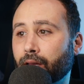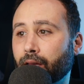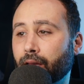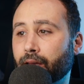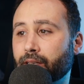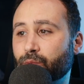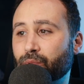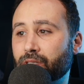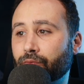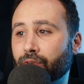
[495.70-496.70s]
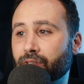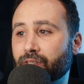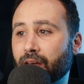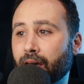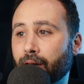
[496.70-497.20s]
a specific
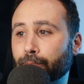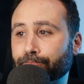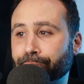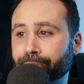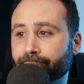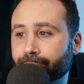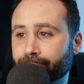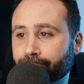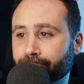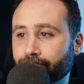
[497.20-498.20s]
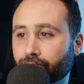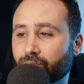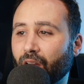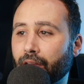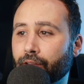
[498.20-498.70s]
stat
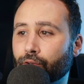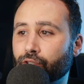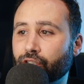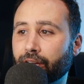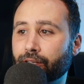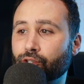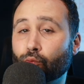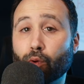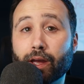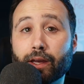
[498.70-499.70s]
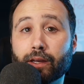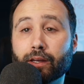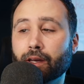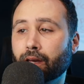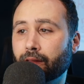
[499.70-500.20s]
and you'll change the way
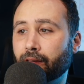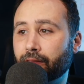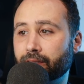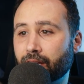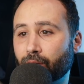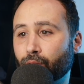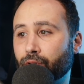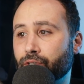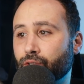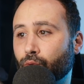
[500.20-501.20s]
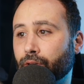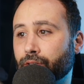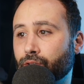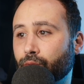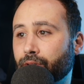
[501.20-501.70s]
that the table is sorted.
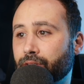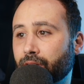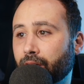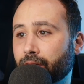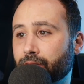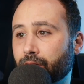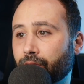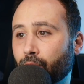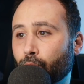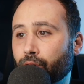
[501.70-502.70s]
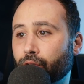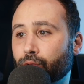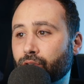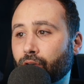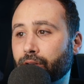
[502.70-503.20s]
So in this case, if I wanted to go
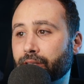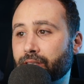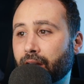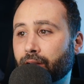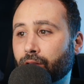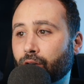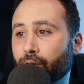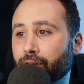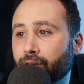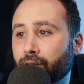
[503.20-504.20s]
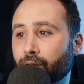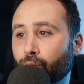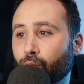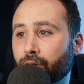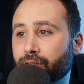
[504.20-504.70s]
targets, high to low, I could click it
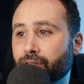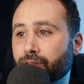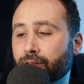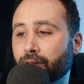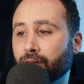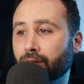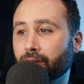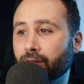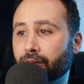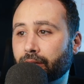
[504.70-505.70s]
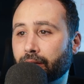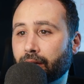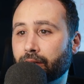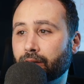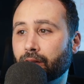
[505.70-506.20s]
once, click it
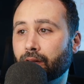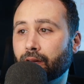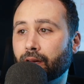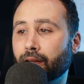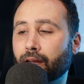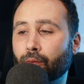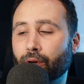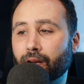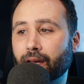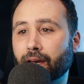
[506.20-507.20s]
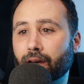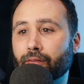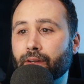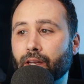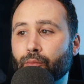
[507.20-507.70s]
again. And now we're going to have
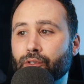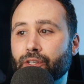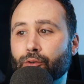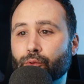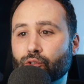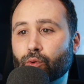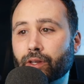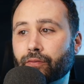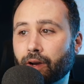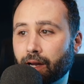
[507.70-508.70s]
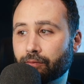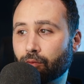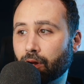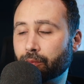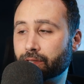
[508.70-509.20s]
Neighbors here with 25,
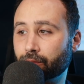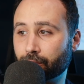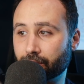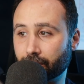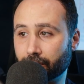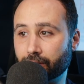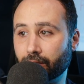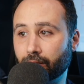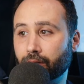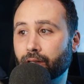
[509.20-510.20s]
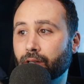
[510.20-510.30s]
Robinson with 16.